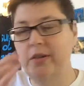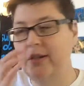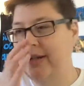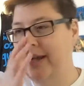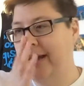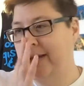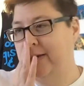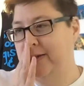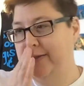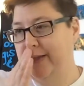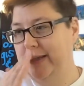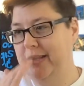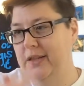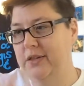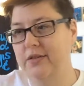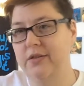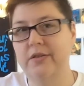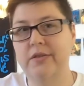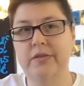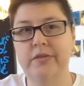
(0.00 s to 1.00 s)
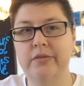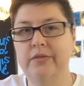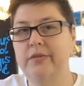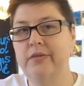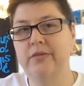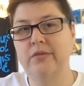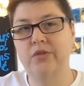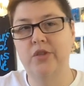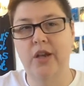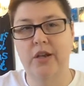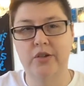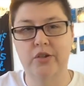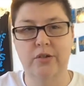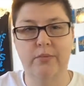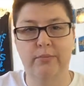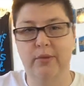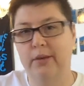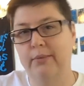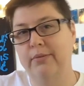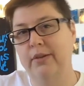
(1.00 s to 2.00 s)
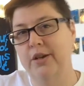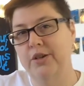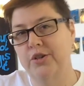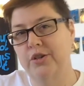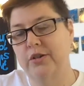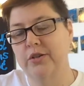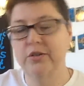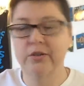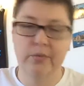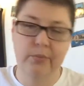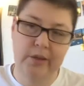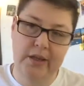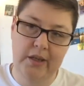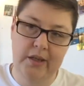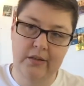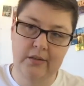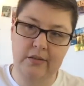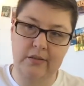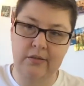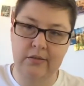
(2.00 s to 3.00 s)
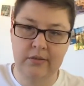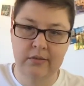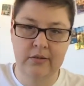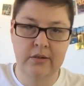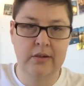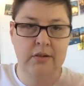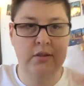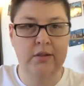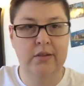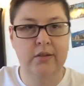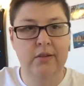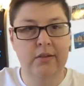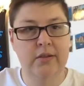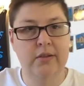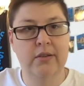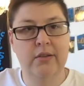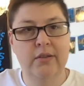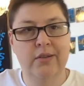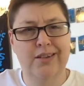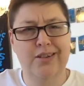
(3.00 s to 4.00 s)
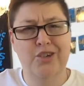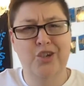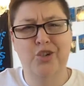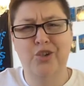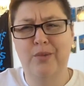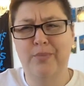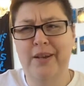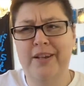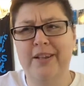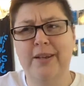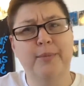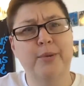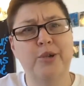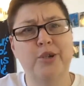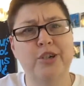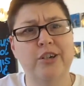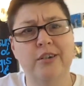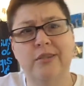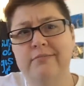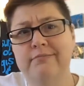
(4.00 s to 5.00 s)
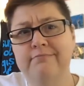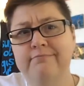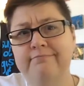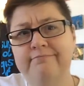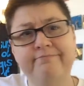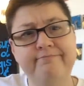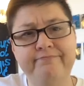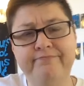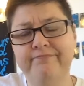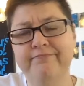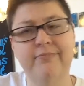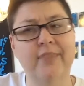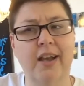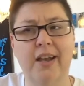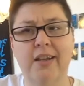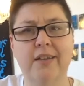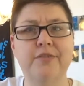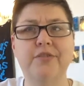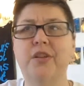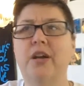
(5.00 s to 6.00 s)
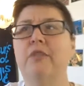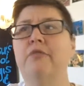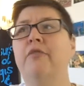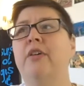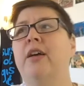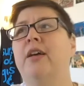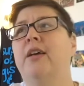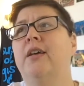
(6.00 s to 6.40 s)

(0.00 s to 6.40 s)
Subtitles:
at your doctors, like the nurse checks your blood pressure and your weight, and she took my temperature, that kind of stuff.